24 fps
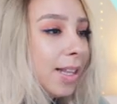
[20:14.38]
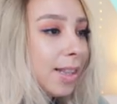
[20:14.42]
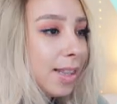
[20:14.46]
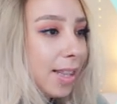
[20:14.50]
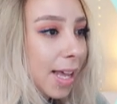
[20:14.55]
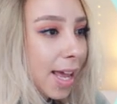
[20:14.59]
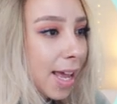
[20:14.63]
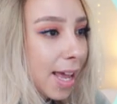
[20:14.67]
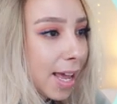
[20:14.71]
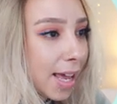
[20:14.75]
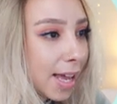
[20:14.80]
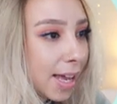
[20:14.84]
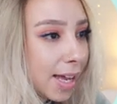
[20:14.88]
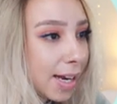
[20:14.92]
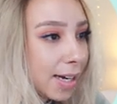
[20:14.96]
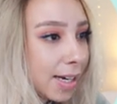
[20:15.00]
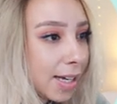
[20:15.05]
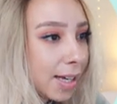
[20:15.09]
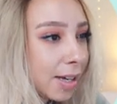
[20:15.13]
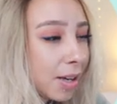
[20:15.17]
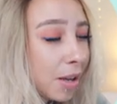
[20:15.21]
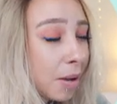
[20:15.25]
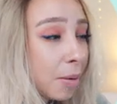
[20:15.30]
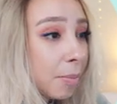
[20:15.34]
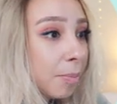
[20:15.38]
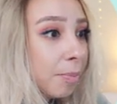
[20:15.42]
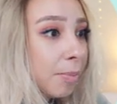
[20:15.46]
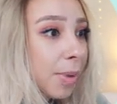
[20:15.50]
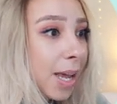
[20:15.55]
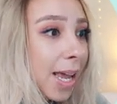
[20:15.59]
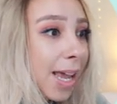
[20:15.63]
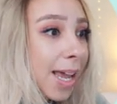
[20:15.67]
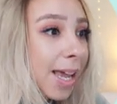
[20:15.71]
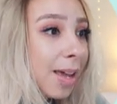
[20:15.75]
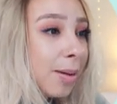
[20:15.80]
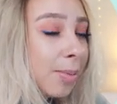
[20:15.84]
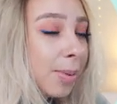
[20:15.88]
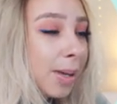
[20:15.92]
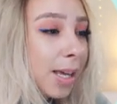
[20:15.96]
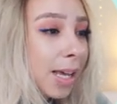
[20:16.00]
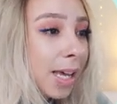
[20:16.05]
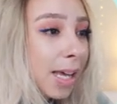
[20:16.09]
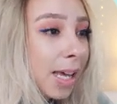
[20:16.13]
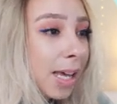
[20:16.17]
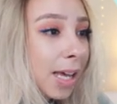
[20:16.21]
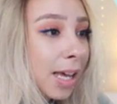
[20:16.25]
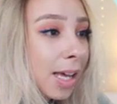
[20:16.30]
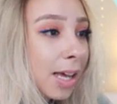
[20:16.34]
And then
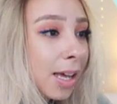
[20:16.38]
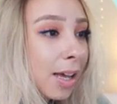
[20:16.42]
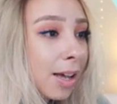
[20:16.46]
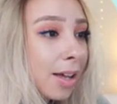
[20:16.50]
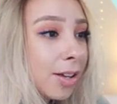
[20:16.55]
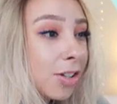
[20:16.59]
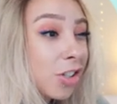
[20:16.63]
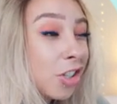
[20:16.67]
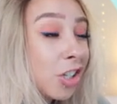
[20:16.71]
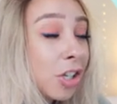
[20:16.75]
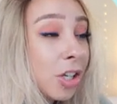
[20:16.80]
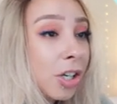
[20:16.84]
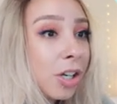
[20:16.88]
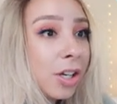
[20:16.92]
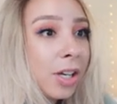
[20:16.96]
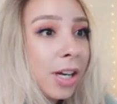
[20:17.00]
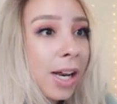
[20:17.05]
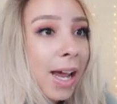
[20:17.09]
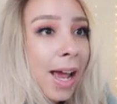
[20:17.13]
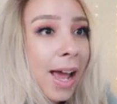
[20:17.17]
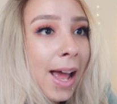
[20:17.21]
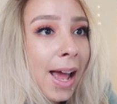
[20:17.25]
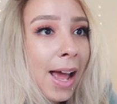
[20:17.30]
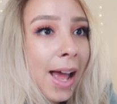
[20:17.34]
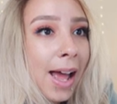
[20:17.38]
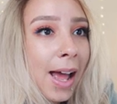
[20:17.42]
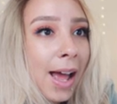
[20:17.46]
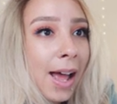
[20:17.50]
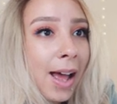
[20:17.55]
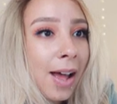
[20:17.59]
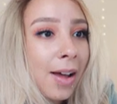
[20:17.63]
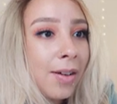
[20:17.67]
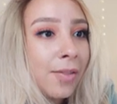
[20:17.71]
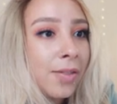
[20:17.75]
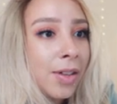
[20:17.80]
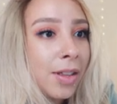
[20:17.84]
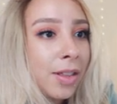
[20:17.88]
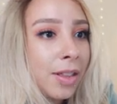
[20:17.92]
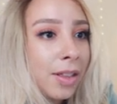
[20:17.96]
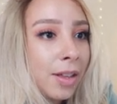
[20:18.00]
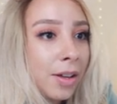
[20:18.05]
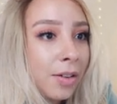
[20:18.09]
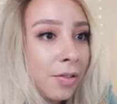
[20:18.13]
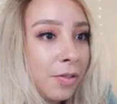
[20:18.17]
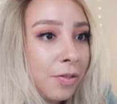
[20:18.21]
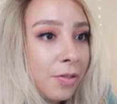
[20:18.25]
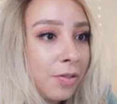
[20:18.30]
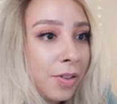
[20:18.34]
Maybe she could have
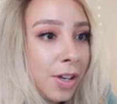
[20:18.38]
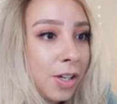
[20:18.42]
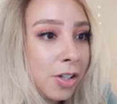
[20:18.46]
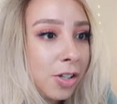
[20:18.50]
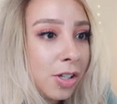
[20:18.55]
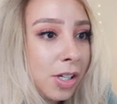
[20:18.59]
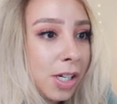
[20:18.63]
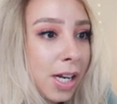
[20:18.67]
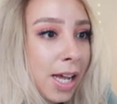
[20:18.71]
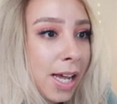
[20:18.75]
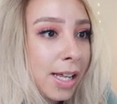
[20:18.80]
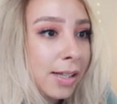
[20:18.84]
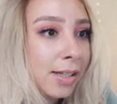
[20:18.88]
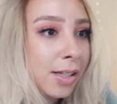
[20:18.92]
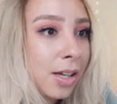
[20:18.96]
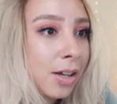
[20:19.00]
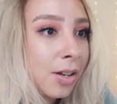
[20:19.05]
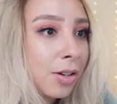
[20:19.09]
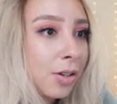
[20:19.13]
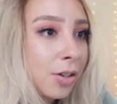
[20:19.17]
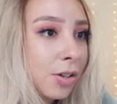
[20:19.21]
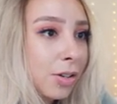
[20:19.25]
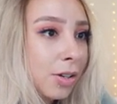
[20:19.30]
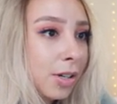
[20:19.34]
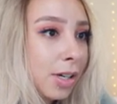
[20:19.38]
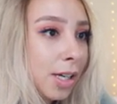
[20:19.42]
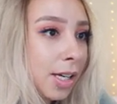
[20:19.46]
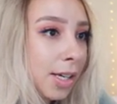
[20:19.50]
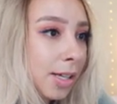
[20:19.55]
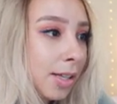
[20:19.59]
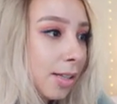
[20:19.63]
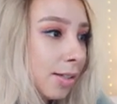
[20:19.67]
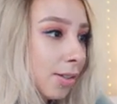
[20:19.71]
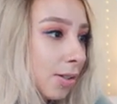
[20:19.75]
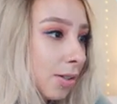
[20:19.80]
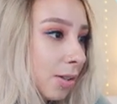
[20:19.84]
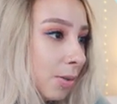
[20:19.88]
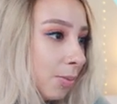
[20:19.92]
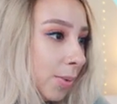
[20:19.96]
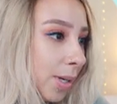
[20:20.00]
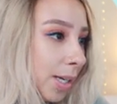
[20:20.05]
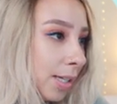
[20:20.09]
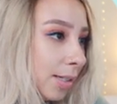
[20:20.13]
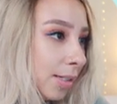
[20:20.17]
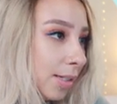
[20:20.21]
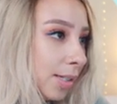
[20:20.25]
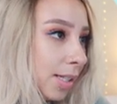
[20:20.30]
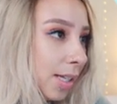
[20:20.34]
the fishnets underneath so that
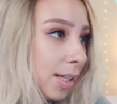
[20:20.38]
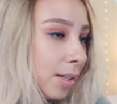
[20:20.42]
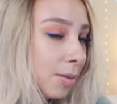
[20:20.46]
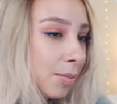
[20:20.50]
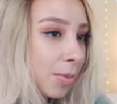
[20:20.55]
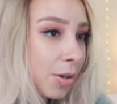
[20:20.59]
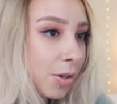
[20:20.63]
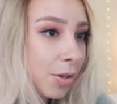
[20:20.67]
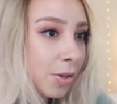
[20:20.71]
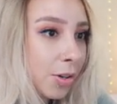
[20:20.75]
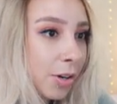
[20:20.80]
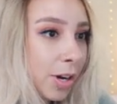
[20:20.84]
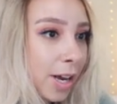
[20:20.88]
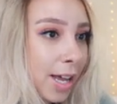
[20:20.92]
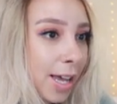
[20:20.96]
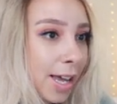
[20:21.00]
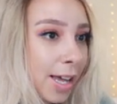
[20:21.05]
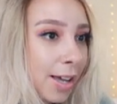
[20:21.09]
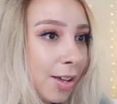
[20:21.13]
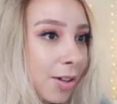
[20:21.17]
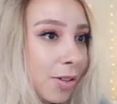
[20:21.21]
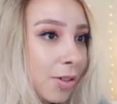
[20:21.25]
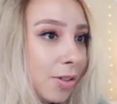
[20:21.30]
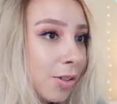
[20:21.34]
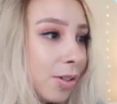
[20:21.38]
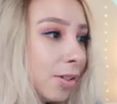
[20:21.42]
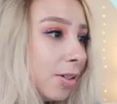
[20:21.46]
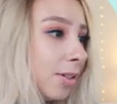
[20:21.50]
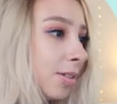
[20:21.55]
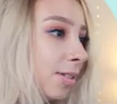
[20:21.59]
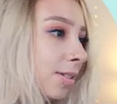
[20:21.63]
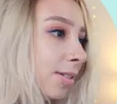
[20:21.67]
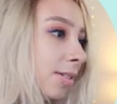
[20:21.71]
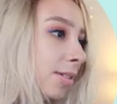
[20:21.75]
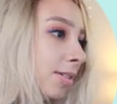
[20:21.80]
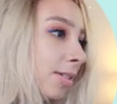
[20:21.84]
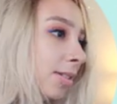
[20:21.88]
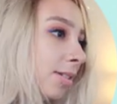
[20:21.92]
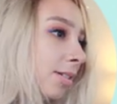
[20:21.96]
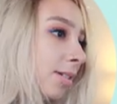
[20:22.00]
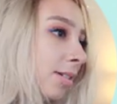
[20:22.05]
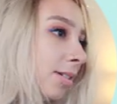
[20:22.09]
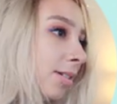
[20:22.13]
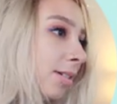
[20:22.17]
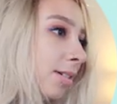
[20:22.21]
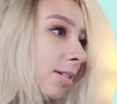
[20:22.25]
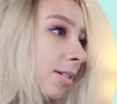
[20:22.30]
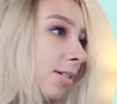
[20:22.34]
we can see them on her ankles.
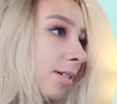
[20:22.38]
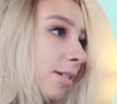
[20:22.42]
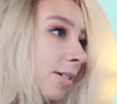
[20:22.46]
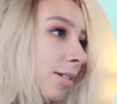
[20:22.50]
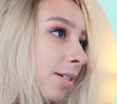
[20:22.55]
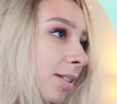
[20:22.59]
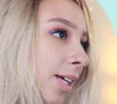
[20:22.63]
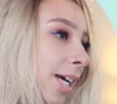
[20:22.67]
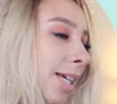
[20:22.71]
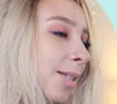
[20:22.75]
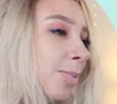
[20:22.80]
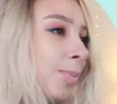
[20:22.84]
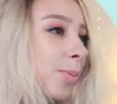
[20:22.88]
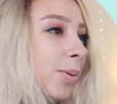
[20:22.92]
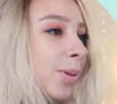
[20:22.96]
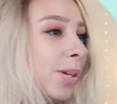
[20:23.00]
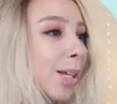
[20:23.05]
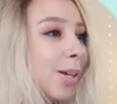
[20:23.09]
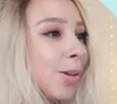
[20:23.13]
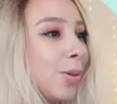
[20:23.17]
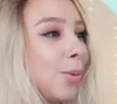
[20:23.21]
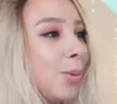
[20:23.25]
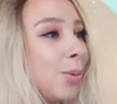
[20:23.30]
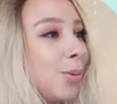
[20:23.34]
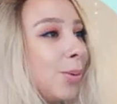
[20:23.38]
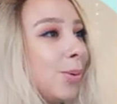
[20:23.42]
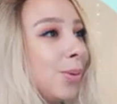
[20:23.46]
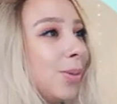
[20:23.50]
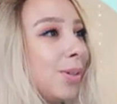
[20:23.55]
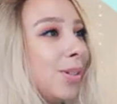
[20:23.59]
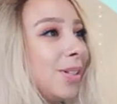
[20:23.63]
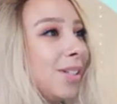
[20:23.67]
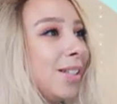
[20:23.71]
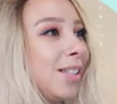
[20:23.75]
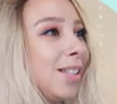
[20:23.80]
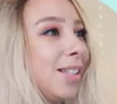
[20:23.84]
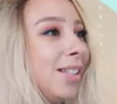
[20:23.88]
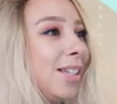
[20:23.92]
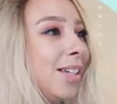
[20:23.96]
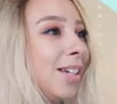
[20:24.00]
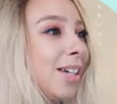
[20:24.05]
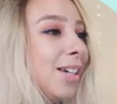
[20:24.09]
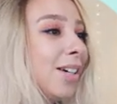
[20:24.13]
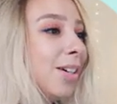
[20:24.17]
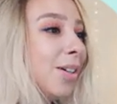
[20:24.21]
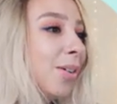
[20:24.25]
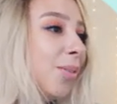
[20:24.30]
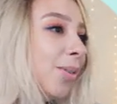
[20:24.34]
That's pretty cool.
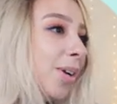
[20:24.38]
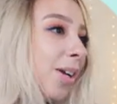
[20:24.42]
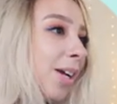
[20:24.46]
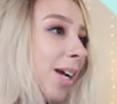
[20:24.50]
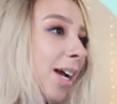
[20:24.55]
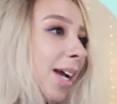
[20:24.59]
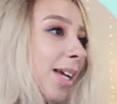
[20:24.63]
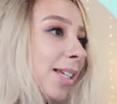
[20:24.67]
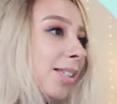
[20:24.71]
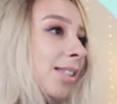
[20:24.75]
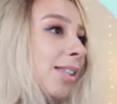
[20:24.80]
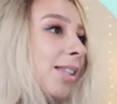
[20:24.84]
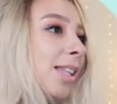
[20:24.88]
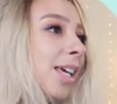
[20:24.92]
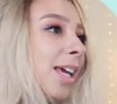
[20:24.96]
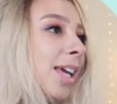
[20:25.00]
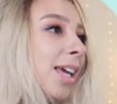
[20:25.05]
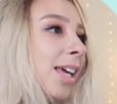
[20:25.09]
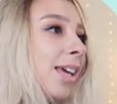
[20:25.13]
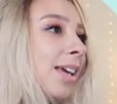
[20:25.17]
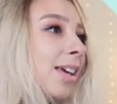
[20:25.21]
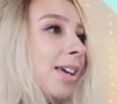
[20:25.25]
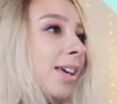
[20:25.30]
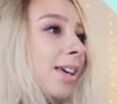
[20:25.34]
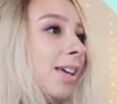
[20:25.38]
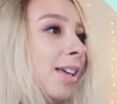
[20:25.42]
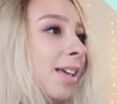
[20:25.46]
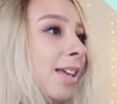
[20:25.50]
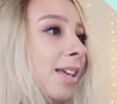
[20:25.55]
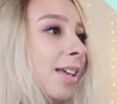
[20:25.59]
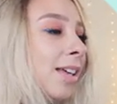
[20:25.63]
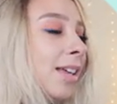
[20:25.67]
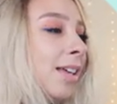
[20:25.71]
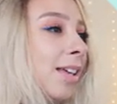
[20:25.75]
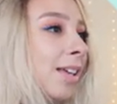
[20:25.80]
What do you guys think?